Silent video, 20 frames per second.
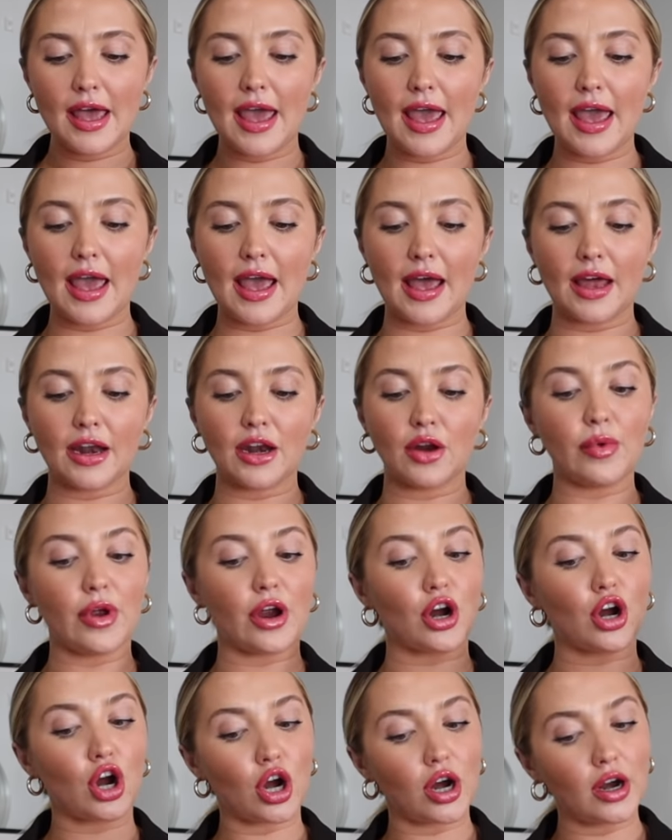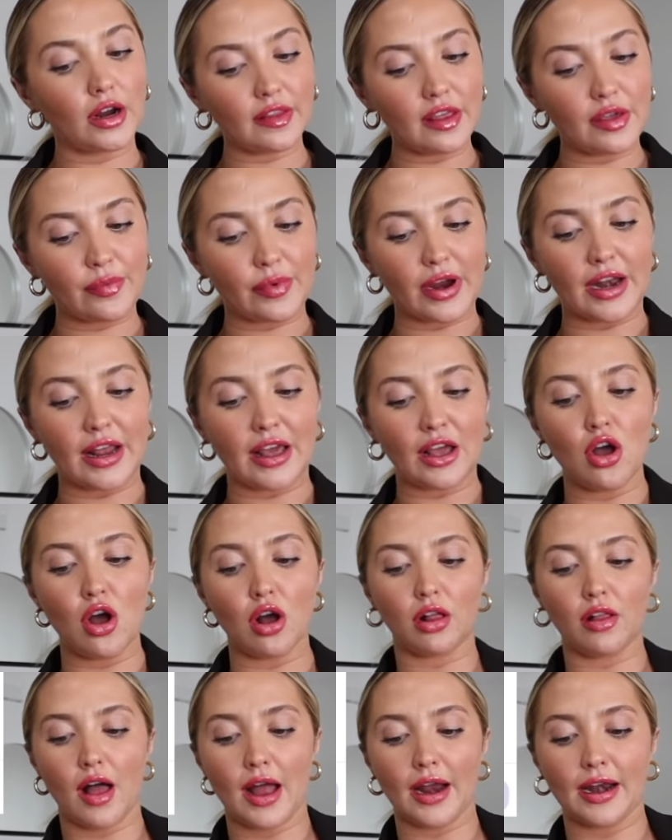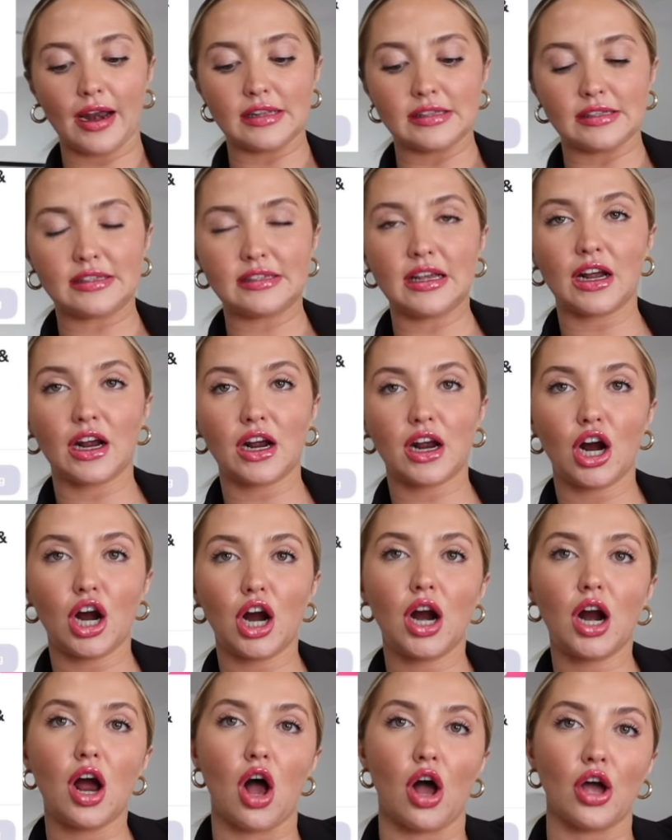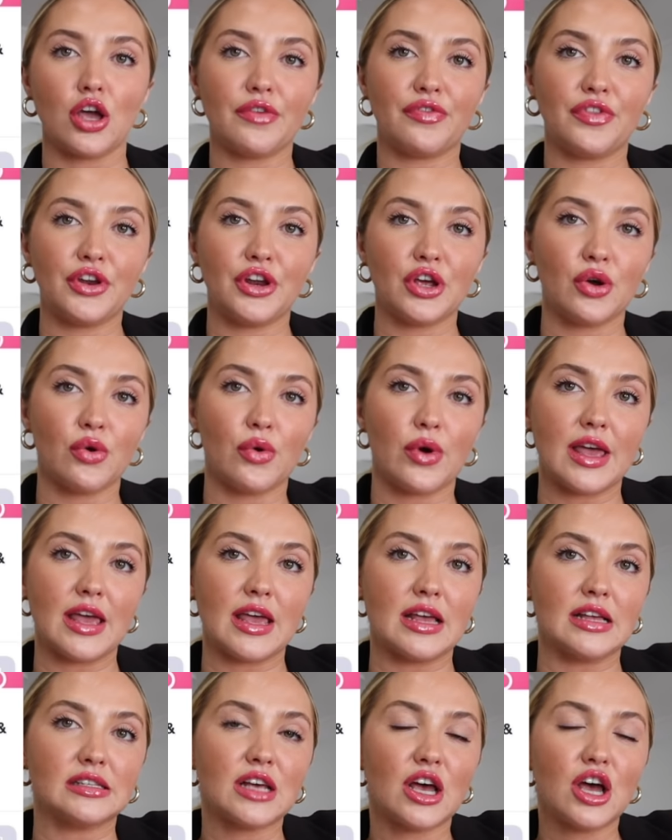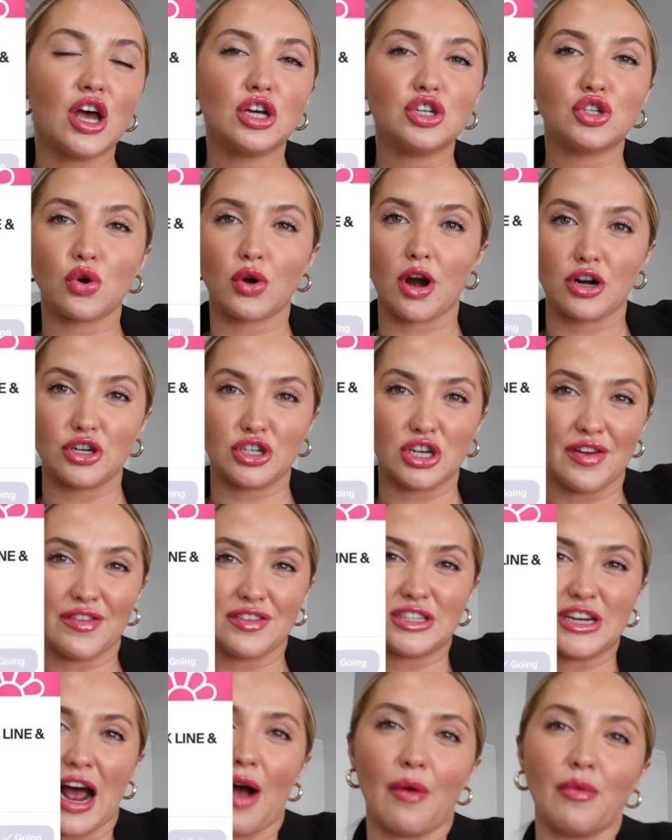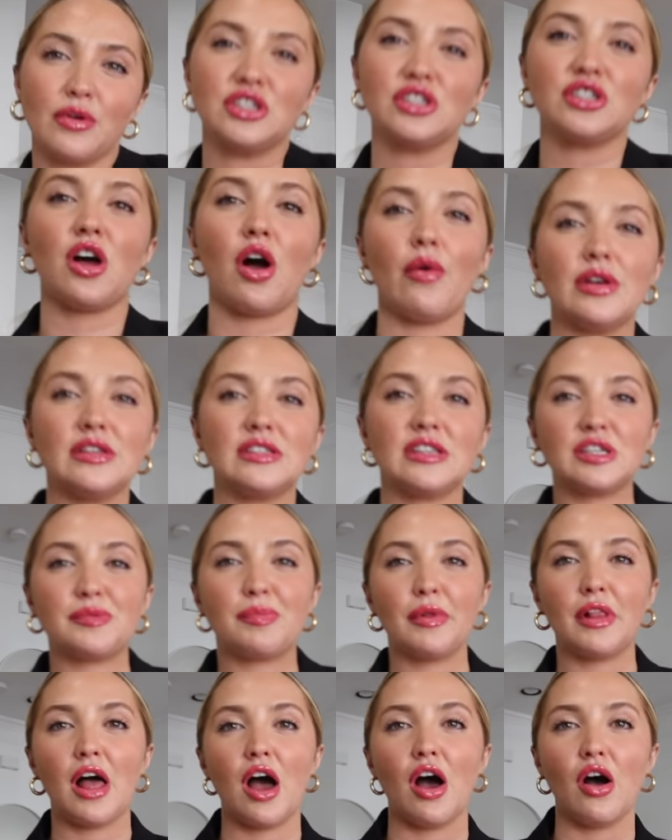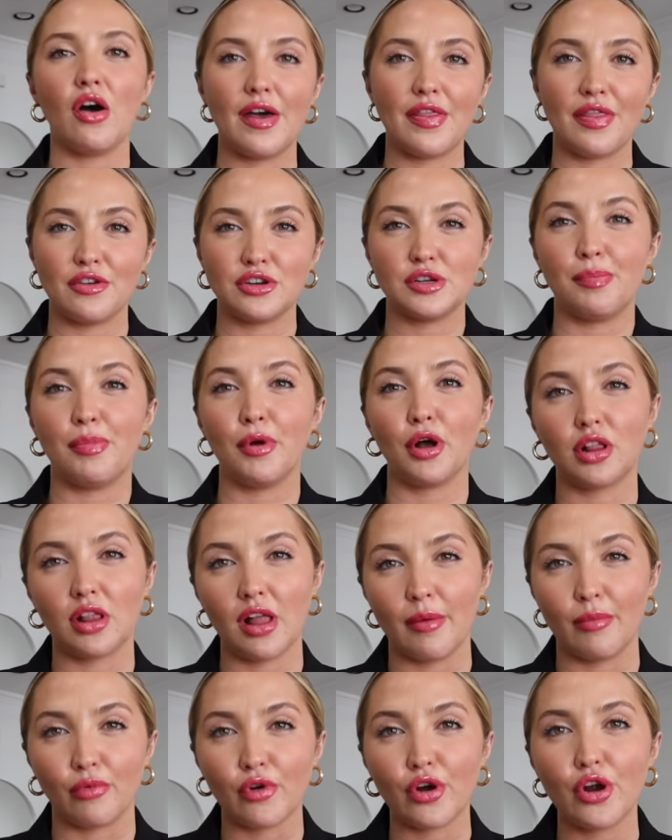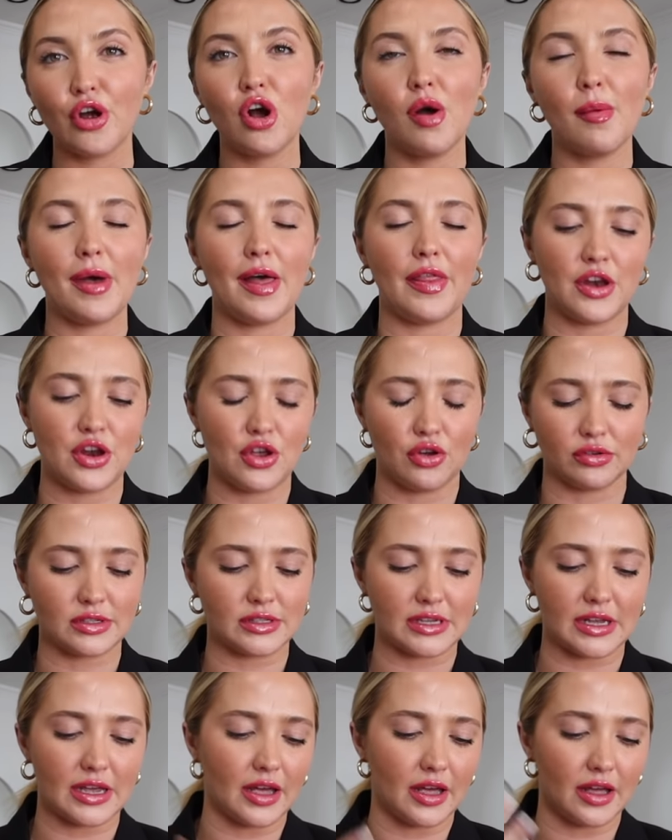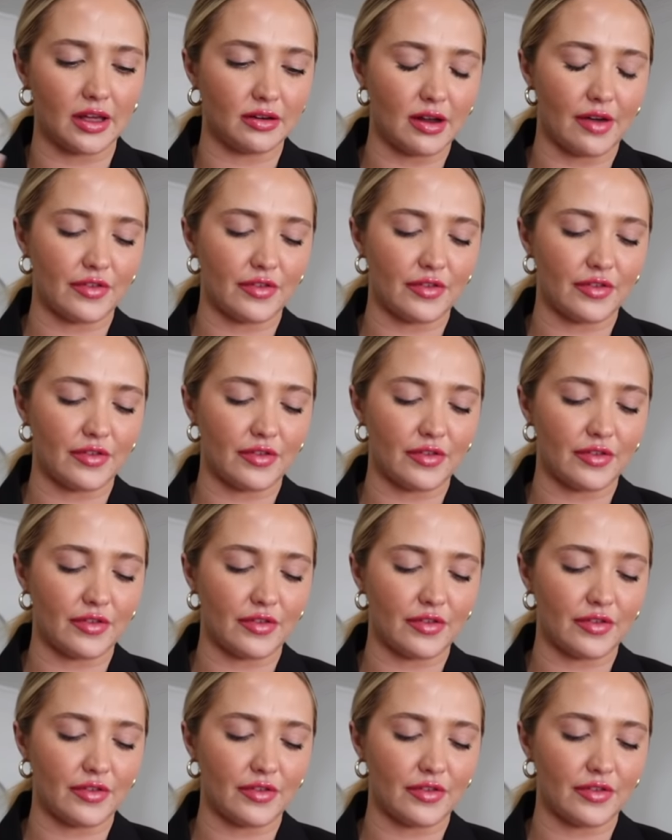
And we are currently reading Hook, Line, and Sinker. All you have to do is join our Geneva chat, which is always linked below. And there's a book club room, and then you'll see it, and